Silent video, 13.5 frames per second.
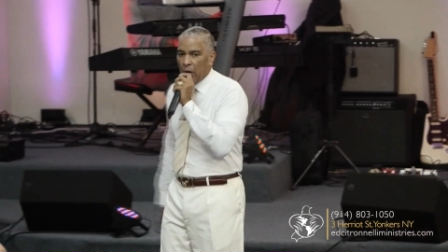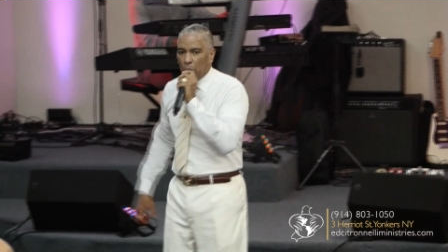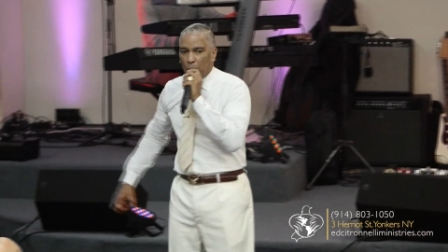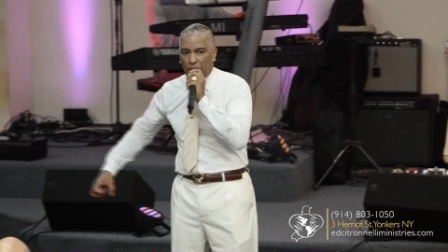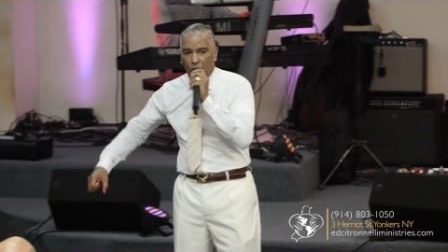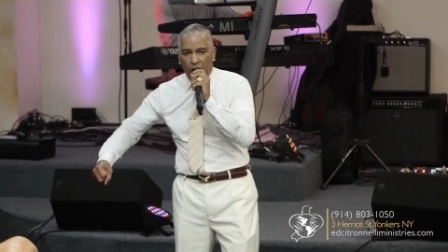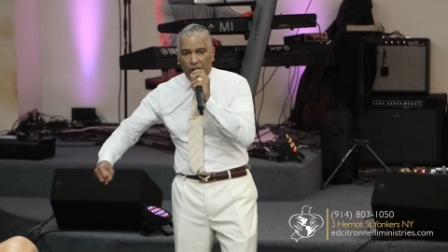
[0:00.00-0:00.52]

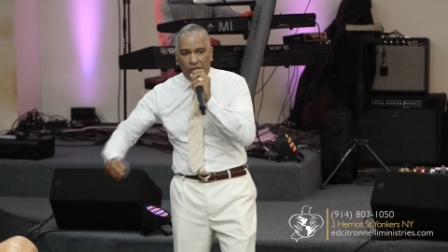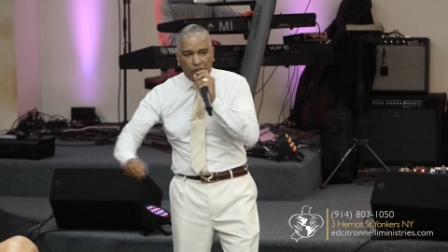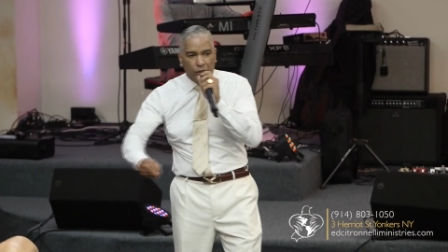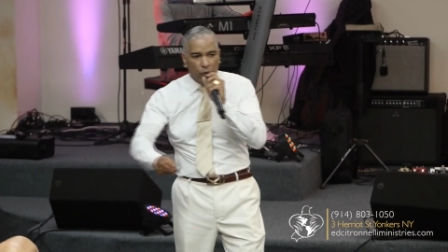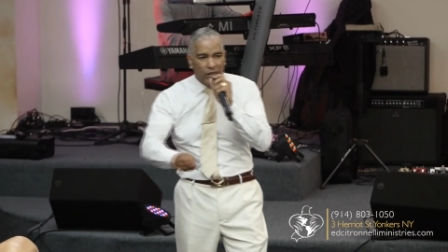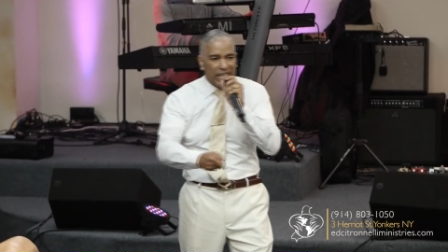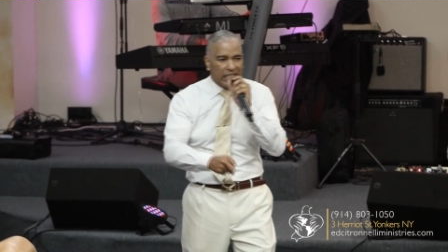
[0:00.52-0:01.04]
We're going
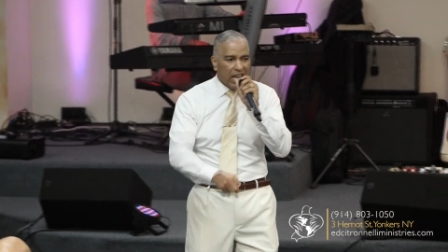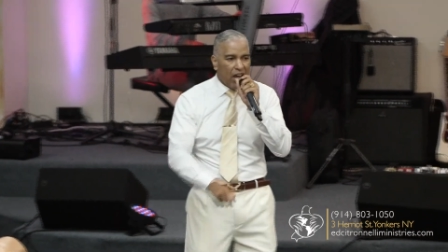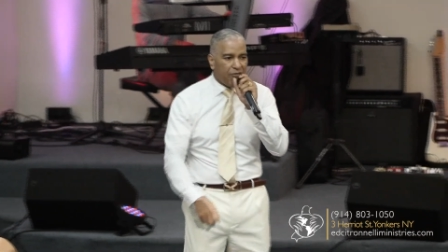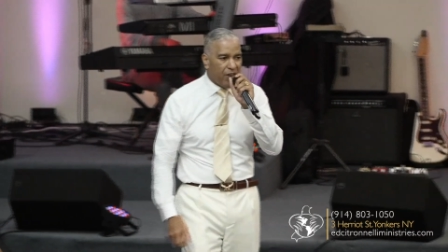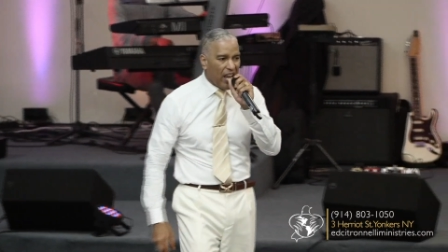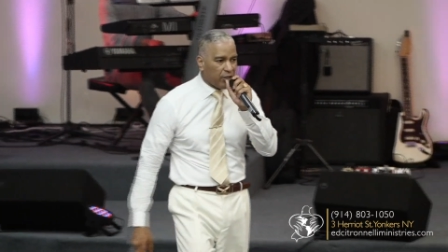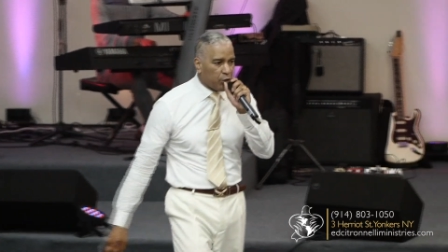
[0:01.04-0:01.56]
to eat their
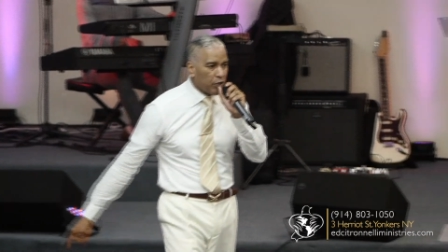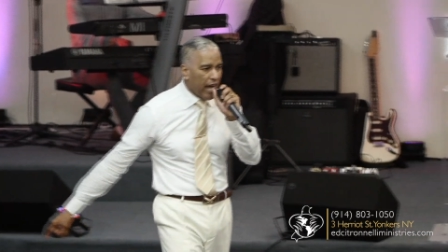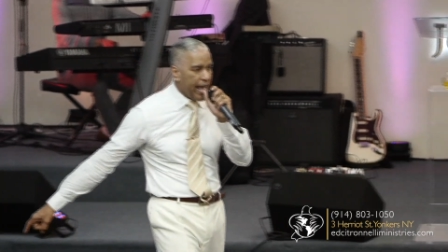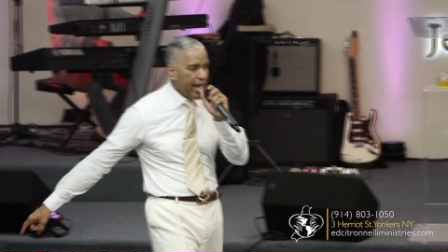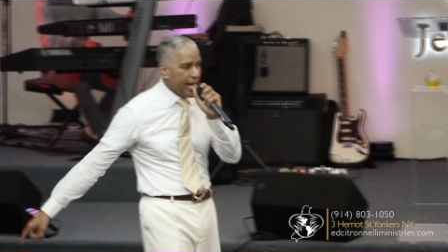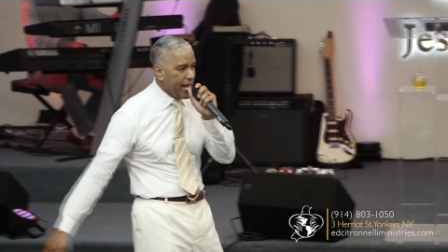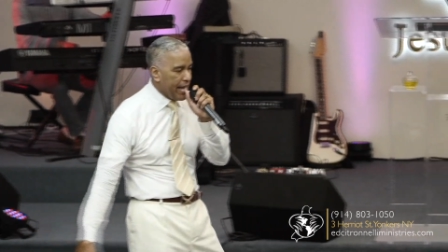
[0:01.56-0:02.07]
flesh
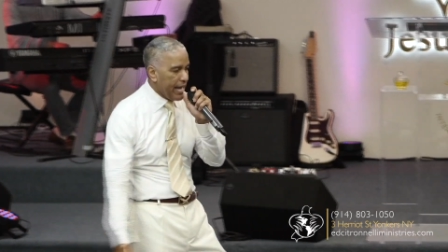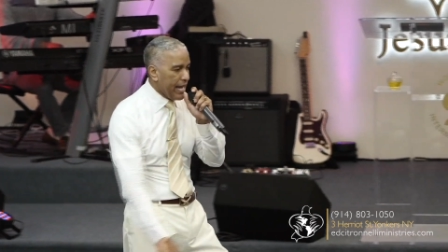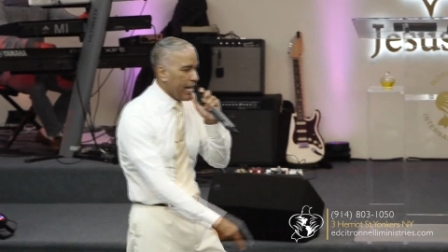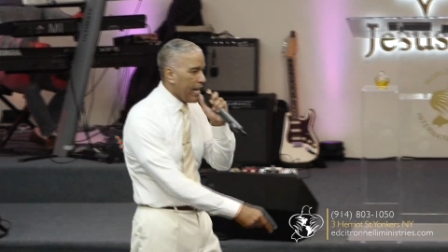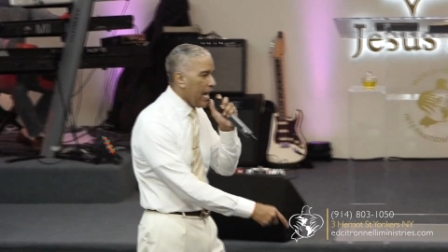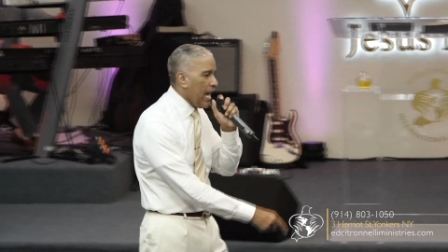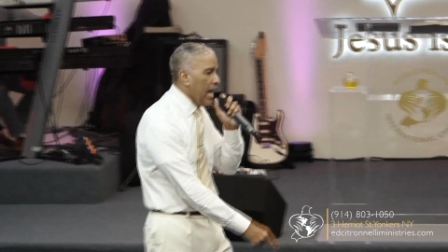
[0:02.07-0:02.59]
today.
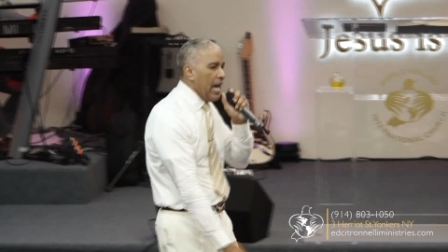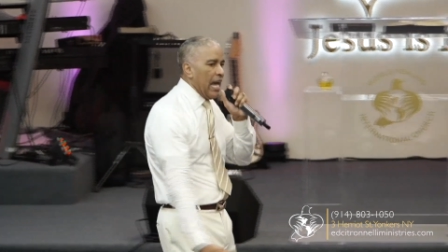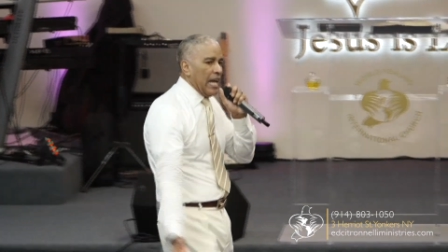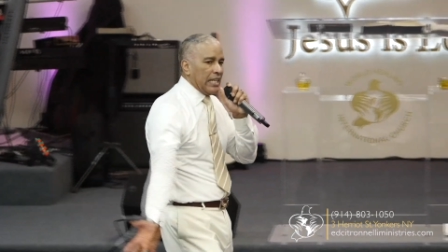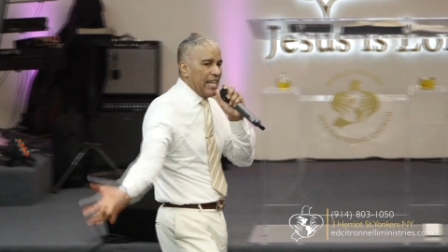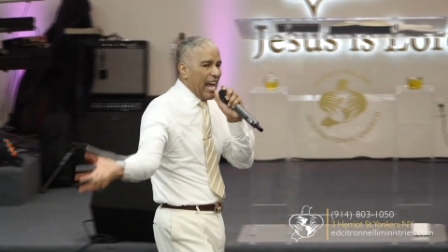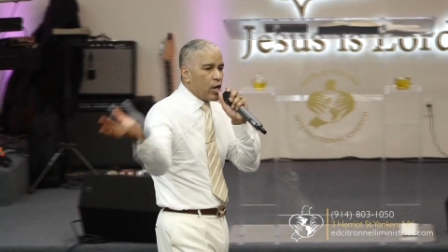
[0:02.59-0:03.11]

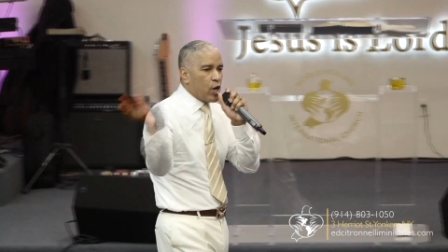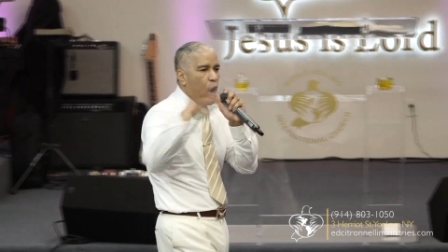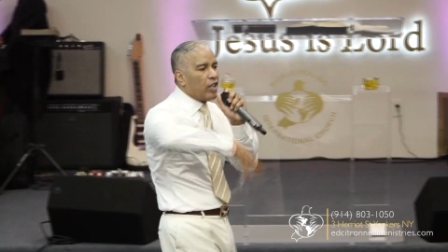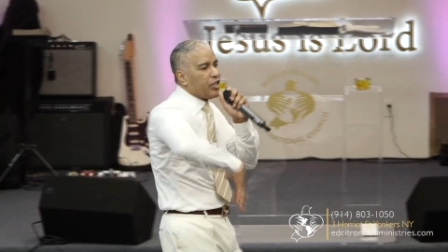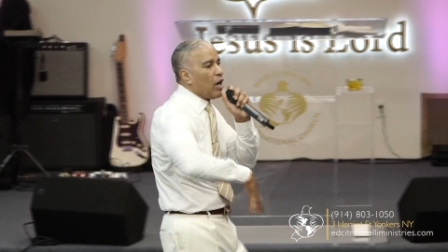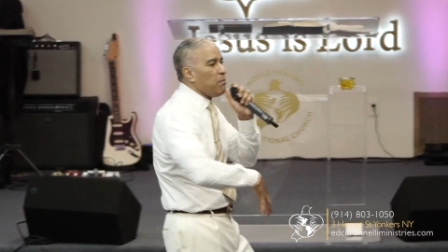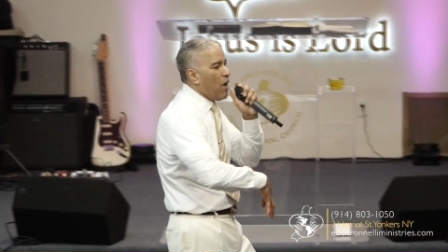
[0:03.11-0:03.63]
They
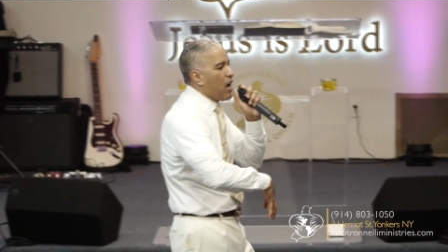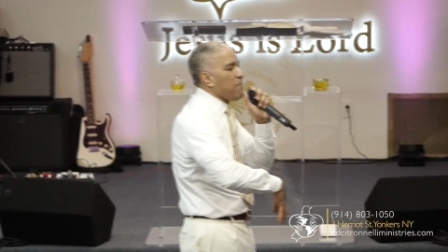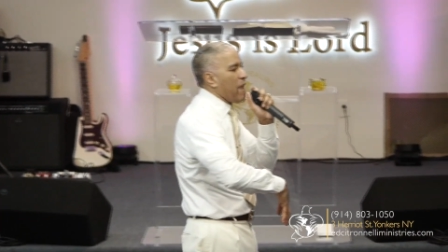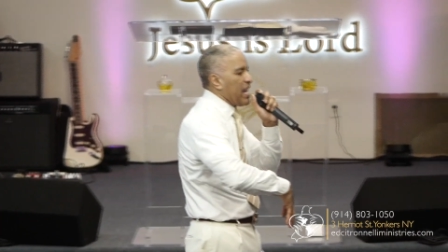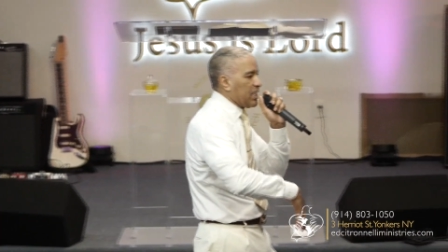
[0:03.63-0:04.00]
call the mermaid